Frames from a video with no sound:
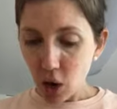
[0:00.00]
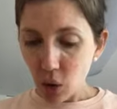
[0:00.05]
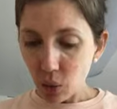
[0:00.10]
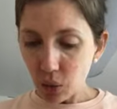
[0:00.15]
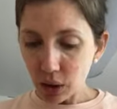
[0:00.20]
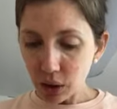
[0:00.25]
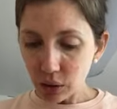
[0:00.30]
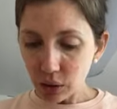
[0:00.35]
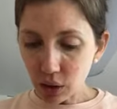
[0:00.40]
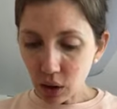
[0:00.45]

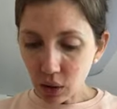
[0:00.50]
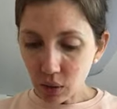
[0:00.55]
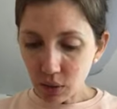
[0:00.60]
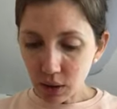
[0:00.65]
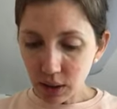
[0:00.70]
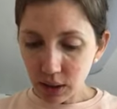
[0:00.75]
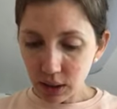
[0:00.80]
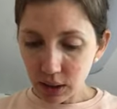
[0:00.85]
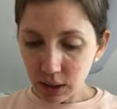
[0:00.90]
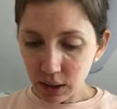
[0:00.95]
What you don't
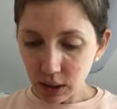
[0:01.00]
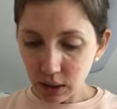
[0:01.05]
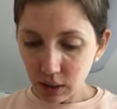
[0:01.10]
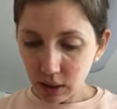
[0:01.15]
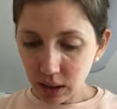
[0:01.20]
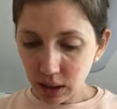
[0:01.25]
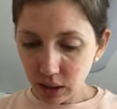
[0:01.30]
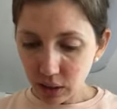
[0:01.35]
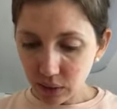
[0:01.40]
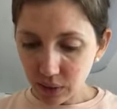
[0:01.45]
want to do
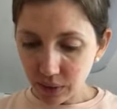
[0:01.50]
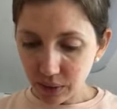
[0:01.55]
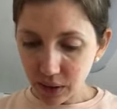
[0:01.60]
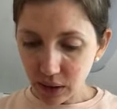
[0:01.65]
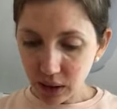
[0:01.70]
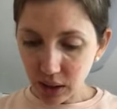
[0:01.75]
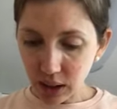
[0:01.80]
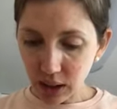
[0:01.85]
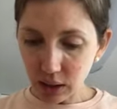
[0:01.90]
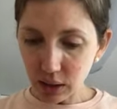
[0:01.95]
is
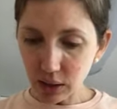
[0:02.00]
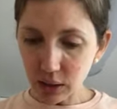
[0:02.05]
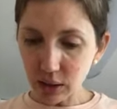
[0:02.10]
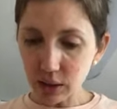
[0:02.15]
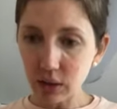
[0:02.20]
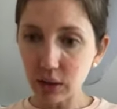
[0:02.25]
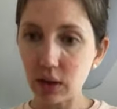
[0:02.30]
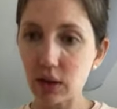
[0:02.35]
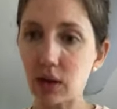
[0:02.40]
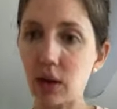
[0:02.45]
fill it,
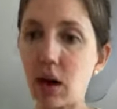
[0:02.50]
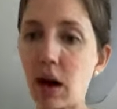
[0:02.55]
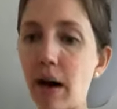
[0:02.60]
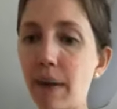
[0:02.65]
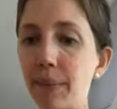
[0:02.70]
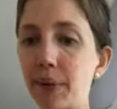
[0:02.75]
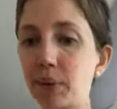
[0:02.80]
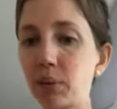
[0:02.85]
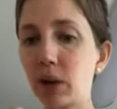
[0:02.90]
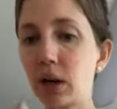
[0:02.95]
the
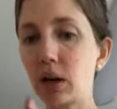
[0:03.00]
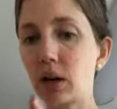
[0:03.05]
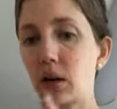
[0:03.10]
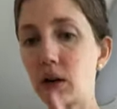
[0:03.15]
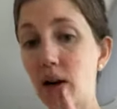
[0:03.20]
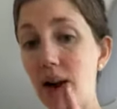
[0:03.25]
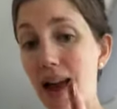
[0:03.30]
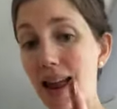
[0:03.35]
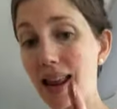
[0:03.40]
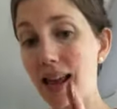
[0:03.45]
almond butter
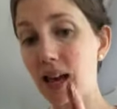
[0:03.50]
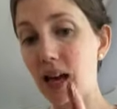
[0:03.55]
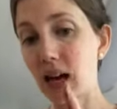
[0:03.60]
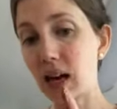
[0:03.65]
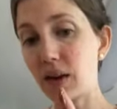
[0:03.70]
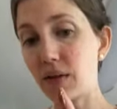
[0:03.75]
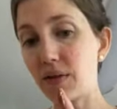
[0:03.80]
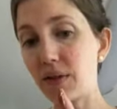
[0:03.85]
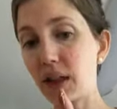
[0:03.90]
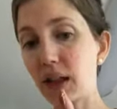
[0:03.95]
or any
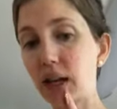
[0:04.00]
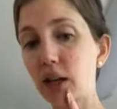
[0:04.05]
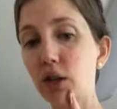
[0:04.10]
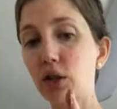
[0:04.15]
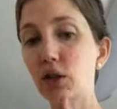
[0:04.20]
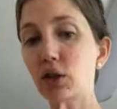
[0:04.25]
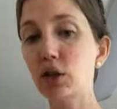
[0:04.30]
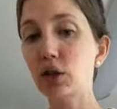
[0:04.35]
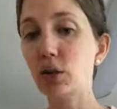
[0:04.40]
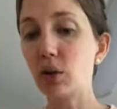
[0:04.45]
kind of filling
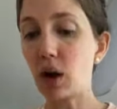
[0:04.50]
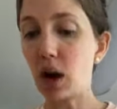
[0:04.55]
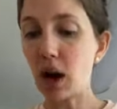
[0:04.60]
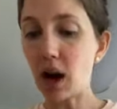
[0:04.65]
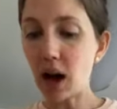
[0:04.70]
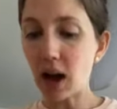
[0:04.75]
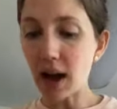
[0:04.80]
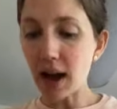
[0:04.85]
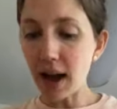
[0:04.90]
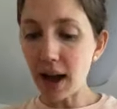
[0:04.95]
too
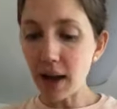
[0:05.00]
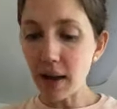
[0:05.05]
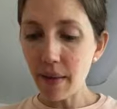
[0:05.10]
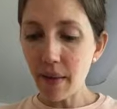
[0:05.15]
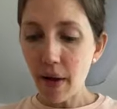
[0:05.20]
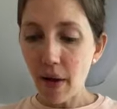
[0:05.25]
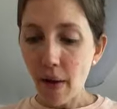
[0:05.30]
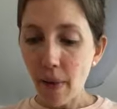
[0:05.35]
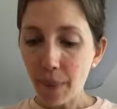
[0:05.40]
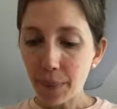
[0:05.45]
high
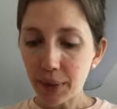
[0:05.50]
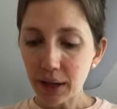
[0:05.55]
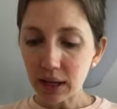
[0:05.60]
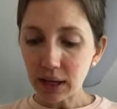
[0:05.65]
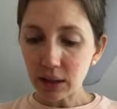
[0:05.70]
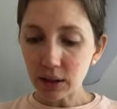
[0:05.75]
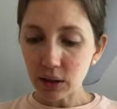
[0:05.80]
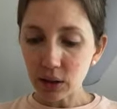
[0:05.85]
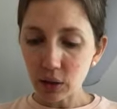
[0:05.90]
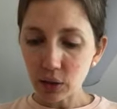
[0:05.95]

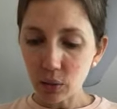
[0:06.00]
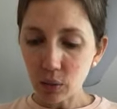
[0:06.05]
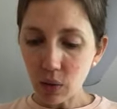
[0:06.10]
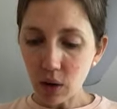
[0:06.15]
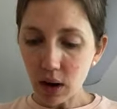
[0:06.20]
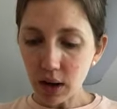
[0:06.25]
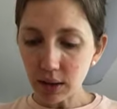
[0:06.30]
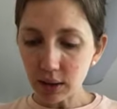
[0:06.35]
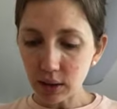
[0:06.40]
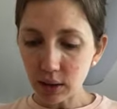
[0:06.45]
because you
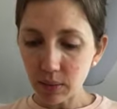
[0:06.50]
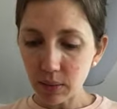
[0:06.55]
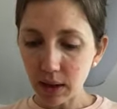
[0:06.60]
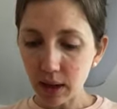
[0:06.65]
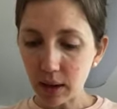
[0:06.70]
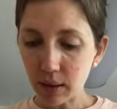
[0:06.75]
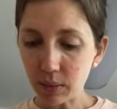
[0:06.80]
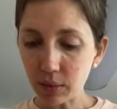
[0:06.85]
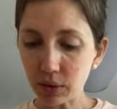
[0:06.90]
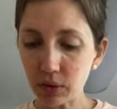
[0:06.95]
want to be
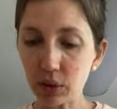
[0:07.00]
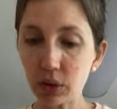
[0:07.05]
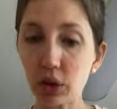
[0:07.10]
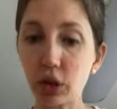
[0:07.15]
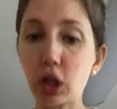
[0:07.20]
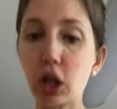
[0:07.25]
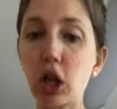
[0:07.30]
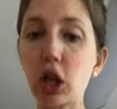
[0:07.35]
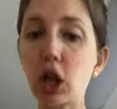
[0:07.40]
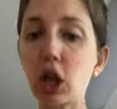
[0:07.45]
able to
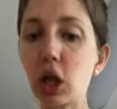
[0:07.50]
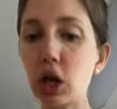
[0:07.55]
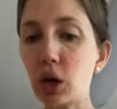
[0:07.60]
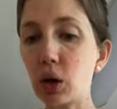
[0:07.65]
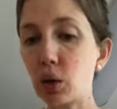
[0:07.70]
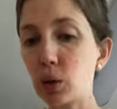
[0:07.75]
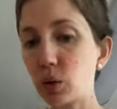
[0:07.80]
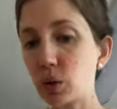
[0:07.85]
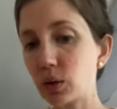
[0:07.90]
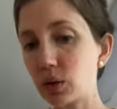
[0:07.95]

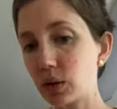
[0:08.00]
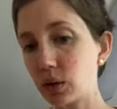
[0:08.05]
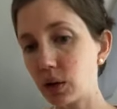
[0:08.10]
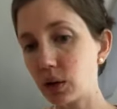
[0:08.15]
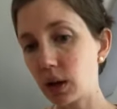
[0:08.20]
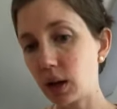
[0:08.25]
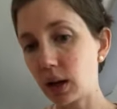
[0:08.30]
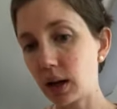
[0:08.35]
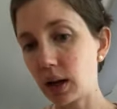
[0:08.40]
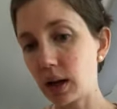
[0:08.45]
close
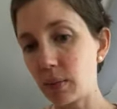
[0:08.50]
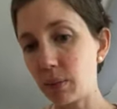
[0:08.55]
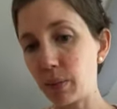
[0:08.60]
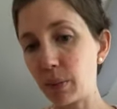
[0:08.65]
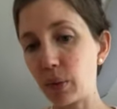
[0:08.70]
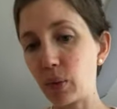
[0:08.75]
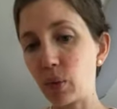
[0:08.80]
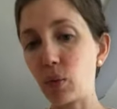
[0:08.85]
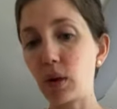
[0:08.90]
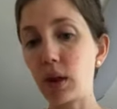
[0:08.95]
the cup
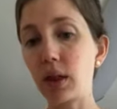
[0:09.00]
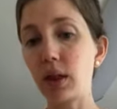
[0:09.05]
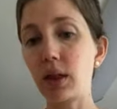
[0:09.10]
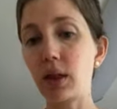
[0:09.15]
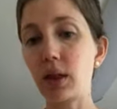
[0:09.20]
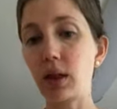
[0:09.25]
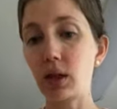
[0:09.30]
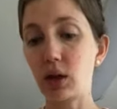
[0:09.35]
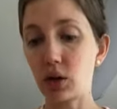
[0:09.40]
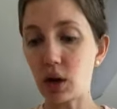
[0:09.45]
with
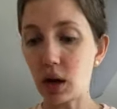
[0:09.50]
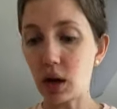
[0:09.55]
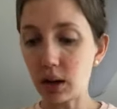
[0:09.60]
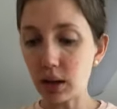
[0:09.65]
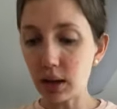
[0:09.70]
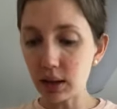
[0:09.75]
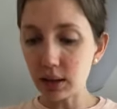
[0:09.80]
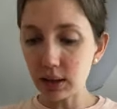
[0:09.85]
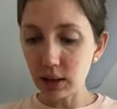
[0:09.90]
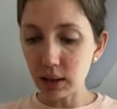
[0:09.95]
the
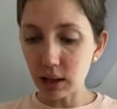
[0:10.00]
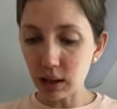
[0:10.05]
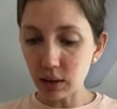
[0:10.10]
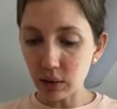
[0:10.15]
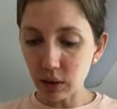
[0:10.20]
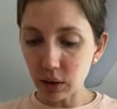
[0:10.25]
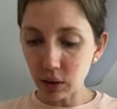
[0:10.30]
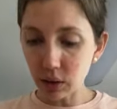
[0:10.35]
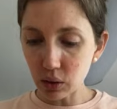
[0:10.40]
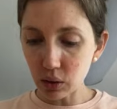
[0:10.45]
chocolate, seal it
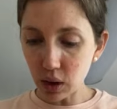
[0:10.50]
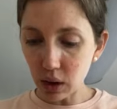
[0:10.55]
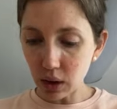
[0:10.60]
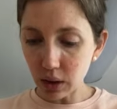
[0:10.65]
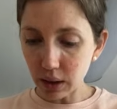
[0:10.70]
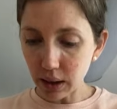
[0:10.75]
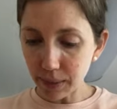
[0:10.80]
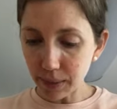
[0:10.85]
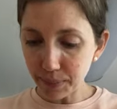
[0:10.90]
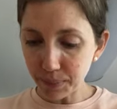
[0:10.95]
with the
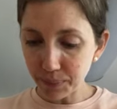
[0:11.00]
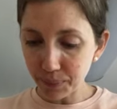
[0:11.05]
chocolate.